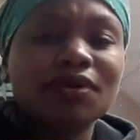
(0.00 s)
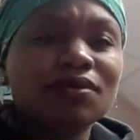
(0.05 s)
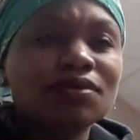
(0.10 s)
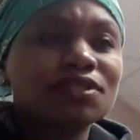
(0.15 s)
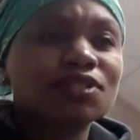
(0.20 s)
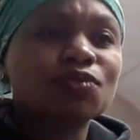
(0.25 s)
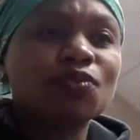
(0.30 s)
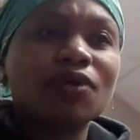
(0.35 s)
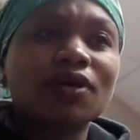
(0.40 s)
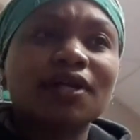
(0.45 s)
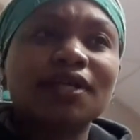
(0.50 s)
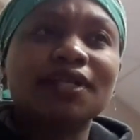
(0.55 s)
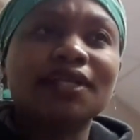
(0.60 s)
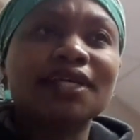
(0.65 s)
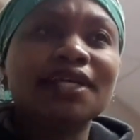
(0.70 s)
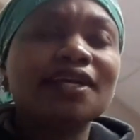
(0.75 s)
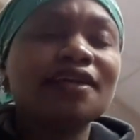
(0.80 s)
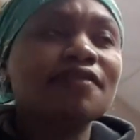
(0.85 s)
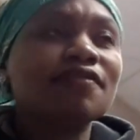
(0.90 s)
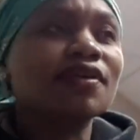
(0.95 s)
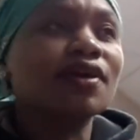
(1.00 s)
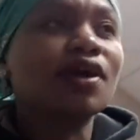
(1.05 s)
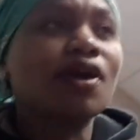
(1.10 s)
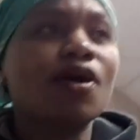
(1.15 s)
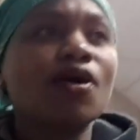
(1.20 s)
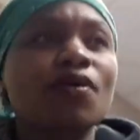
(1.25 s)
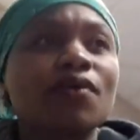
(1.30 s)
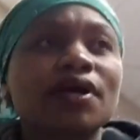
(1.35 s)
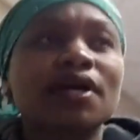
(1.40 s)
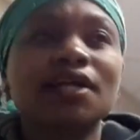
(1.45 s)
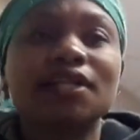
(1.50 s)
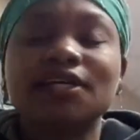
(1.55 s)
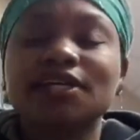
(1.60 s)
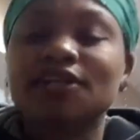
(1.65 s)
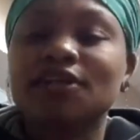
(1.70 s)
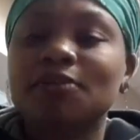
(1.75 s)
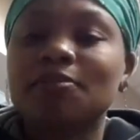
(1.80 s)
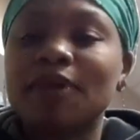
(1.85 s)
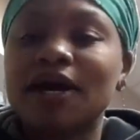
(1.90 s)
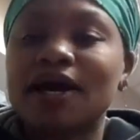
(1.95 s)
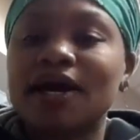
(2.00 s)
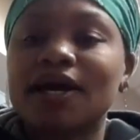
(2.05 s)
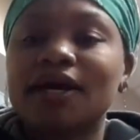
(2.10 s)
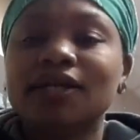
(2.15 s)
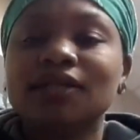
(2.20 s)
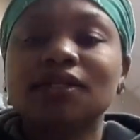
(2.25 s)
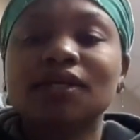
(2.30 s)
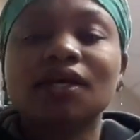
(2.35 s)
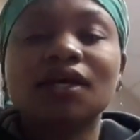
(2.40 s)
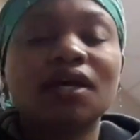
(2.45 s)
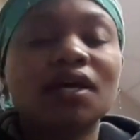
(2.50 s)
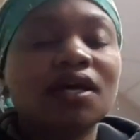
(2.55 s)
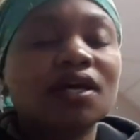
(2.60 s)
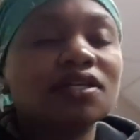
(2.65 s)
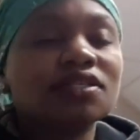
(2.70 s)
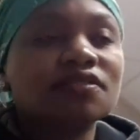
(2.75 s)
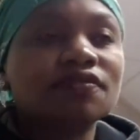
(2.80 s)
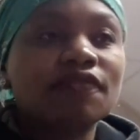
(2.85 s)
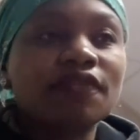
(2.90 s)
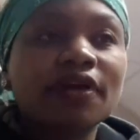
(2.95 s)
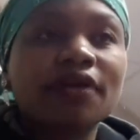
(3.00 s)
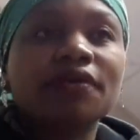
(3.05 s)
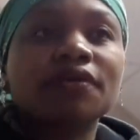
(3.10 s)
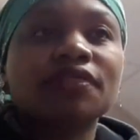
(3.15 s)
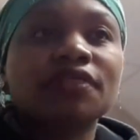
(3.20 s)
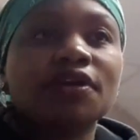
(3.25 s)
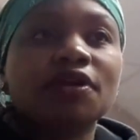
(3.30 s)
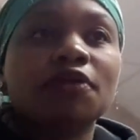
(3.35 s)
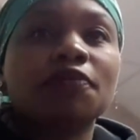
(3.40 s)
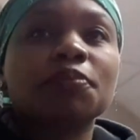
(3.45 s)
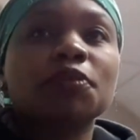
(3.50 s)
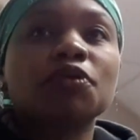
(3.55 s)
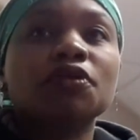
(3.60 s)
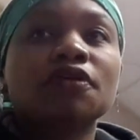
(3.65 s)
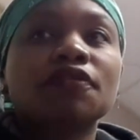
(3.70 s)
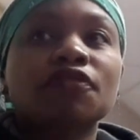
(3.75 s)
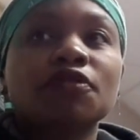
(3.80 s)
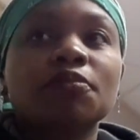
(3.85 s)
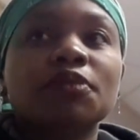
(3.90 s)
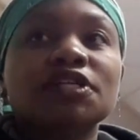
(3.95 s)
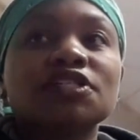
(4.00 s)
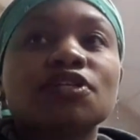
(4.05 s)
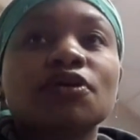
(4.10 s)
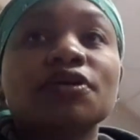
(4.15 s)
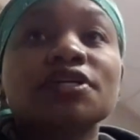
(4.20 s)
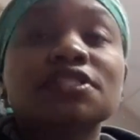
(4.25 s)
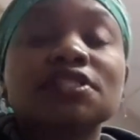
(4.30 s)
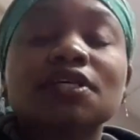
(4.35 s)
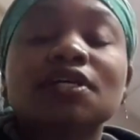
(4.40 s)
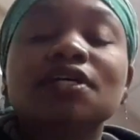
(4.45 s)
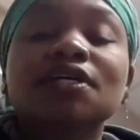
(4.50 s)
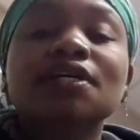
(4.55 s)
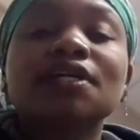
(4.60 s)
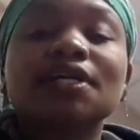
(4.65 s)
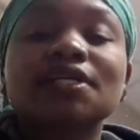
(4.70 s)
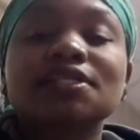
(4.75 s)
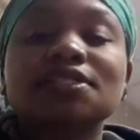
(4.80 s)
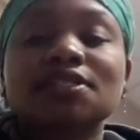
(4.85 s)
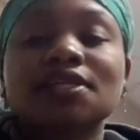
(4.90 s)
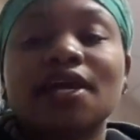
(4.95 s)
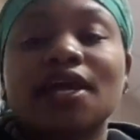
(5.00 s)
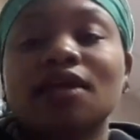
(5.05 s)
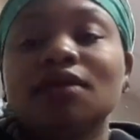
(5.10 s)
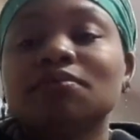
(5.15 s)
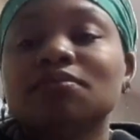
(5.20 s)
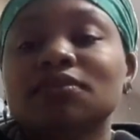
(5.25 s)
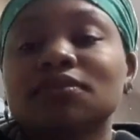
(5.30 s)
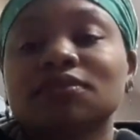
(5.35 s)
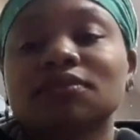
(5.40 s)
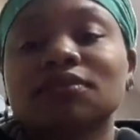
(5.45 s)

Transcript: When you just want to leave and go and clear your mind, it's very therapeutic for me. So it's a good escape.